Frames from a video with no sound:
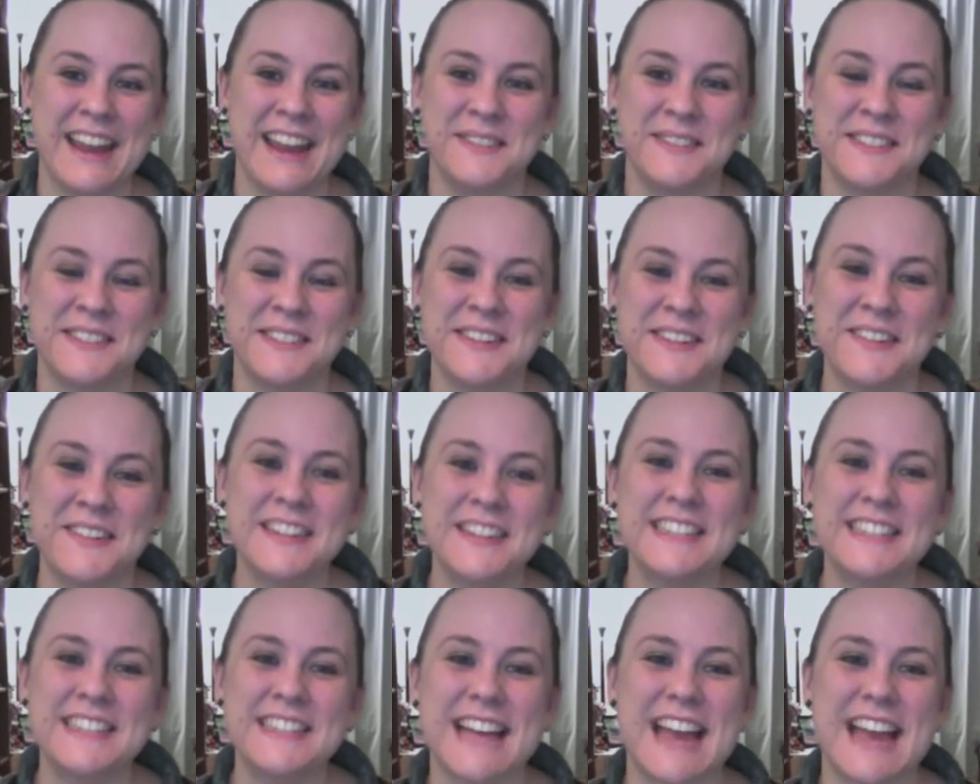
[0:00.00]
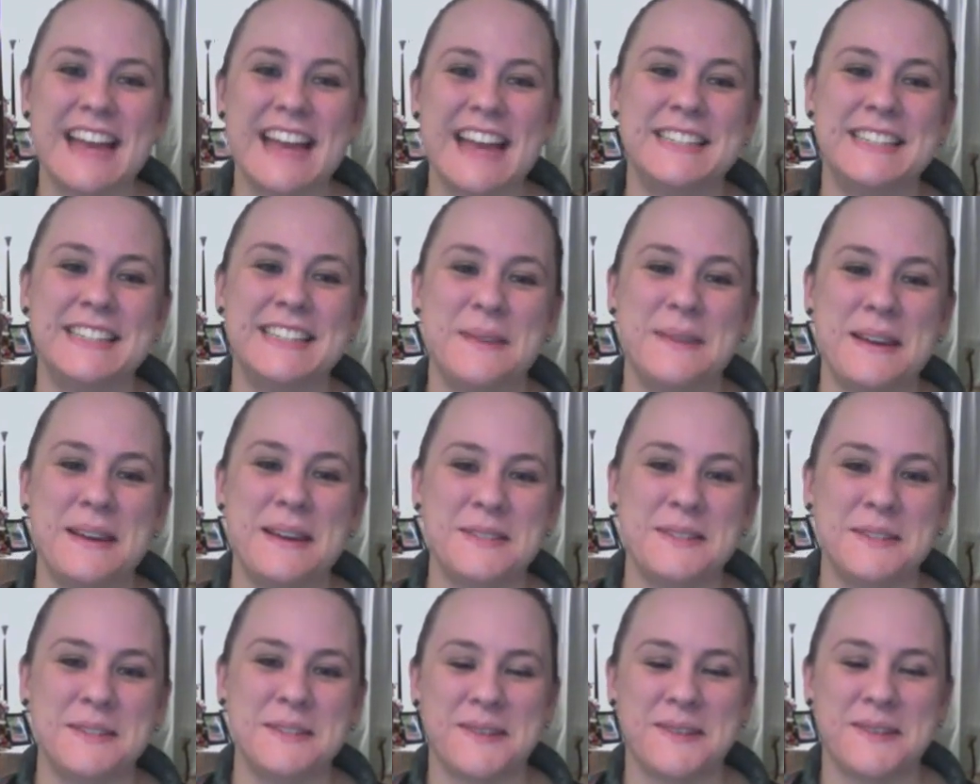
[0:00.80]
so excited to be
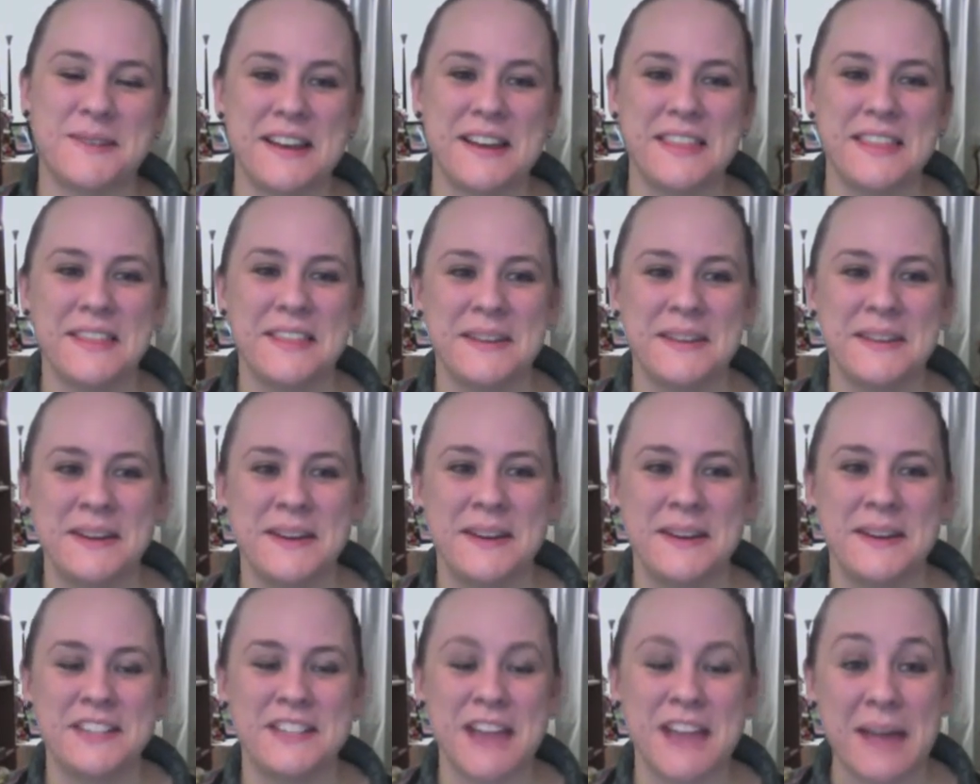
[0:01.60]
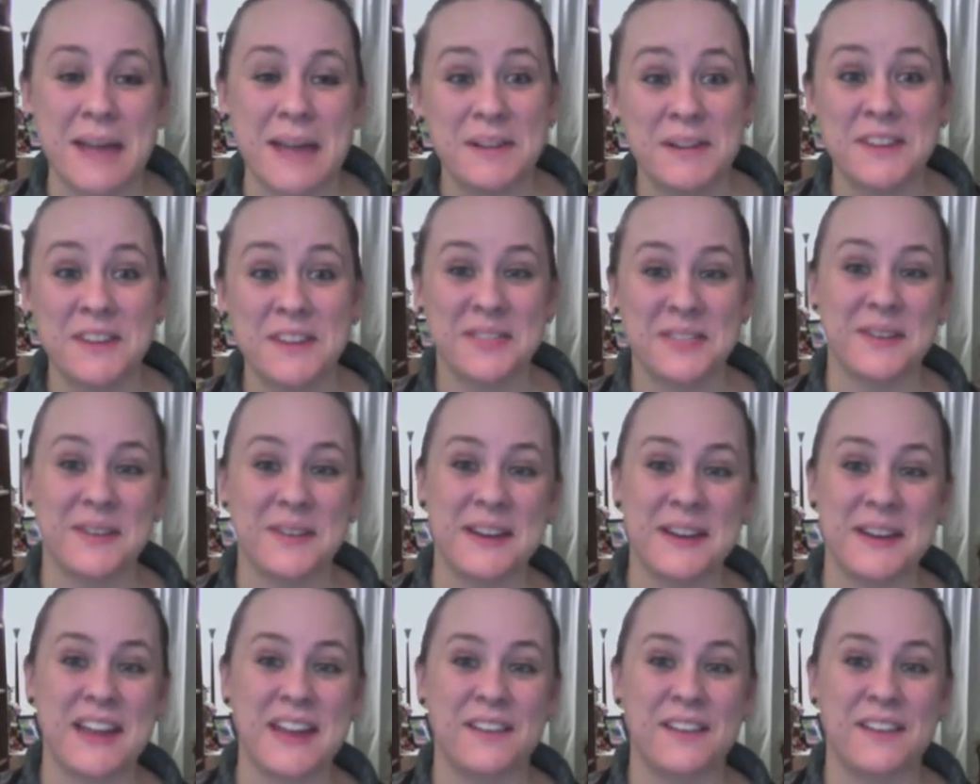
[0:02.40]
able to walk through chapter
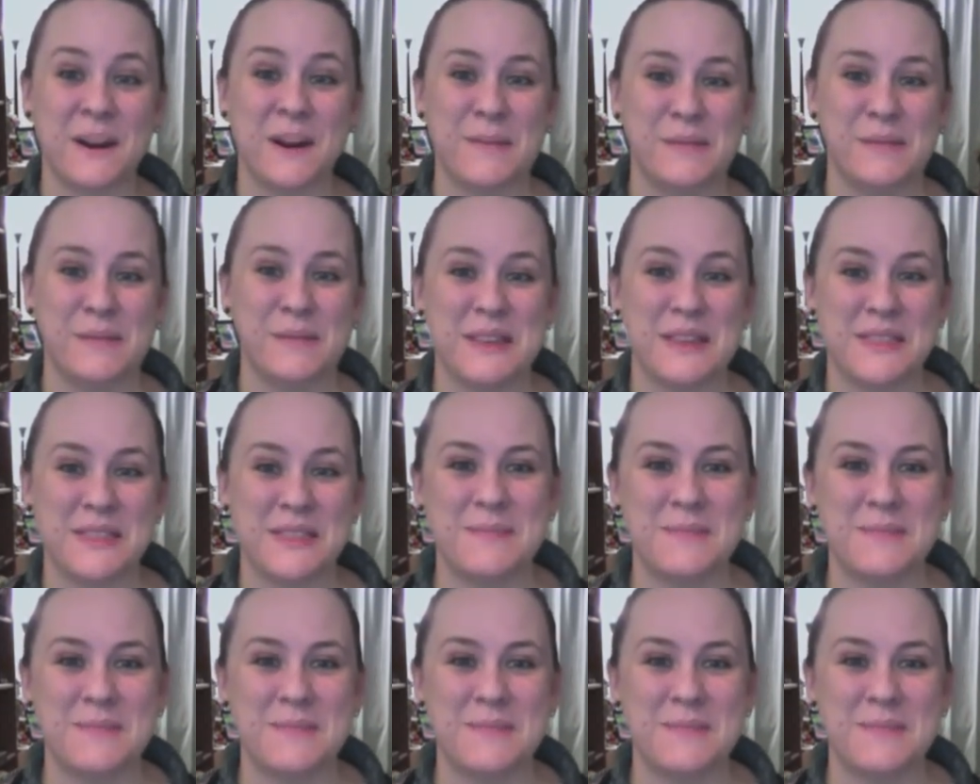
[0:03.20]
three of our book,